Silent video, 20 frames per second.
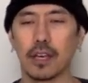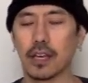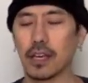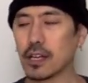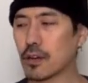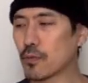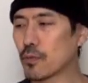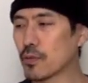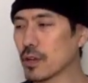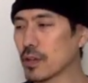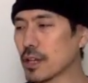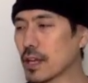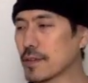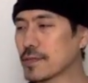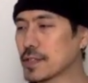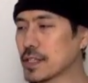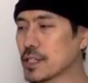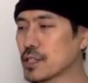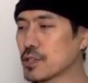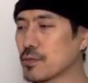In a real life
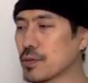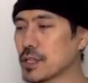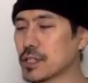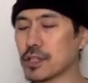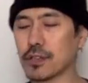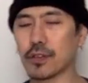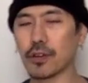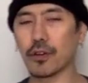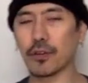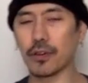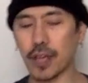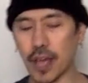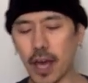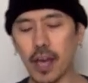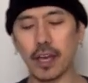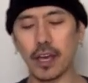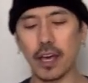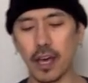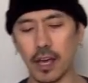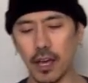situation, you go,
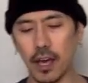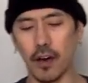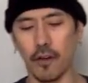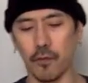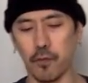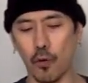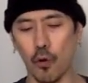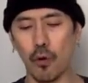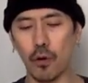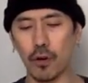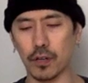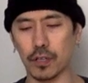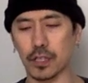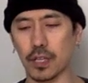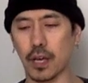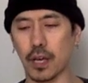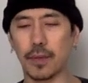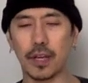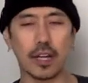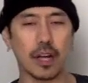yeah, yeah, yeah, of course.
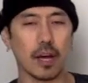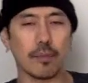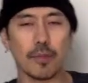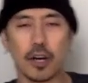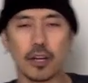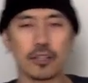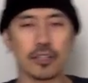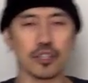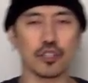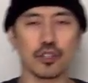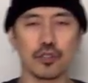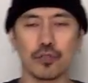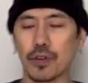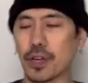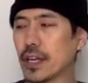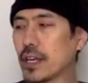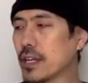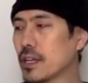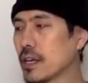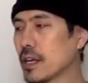I mean, I'm on the
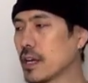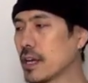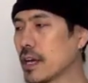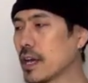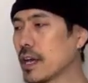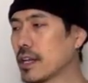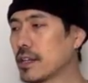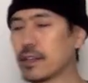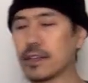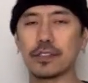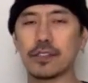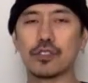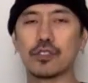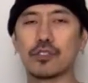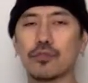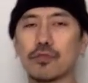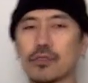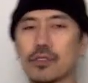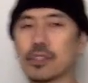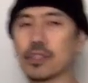street and this
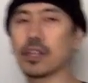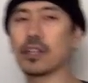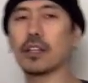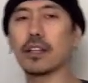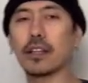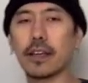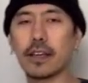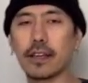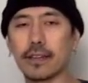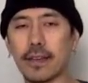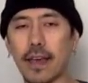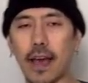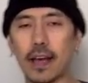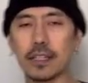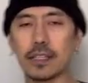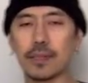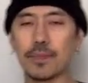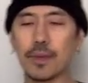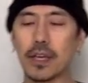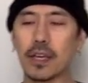dude suddenly
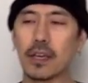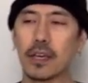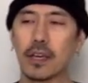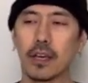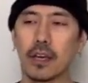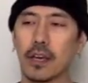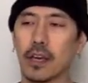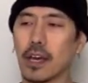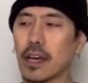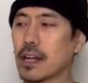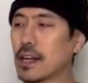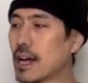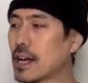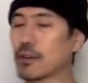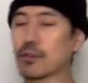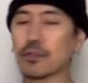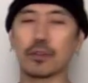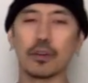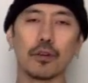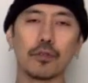attacks me and I
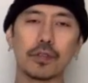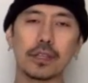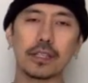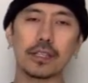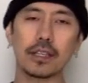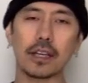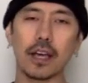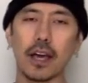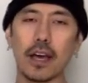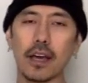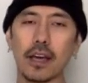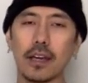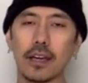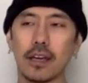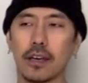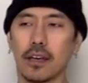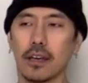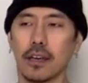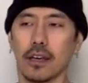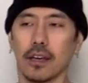don't know this guy.
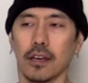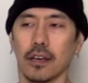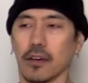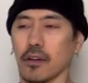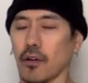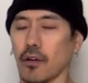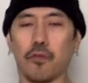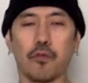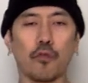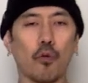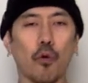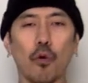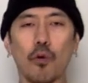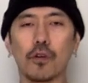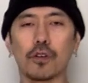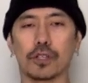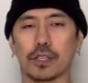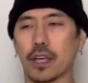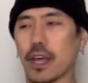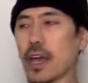Of
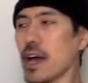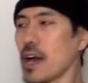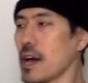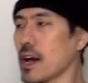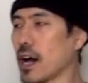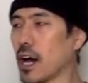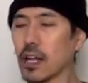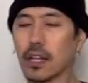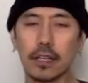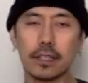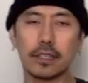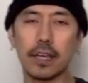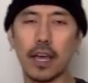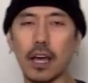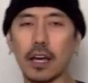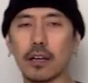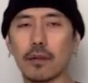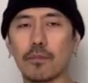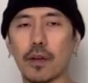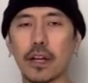course, yeah, I'll
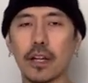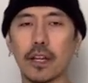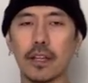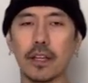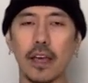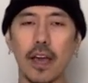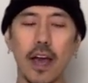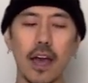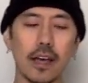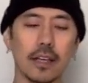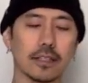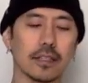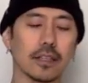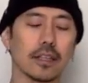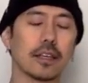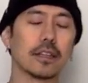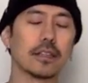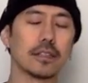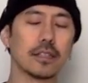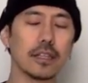attack him right in the eyes.
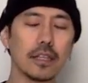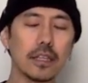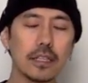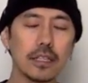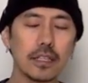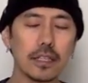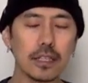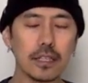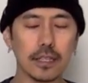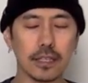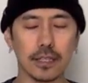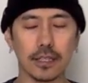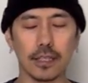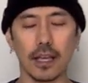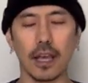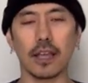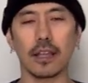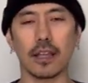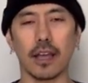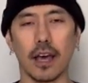It's easy to
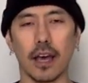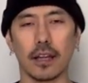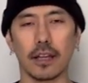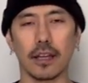say that.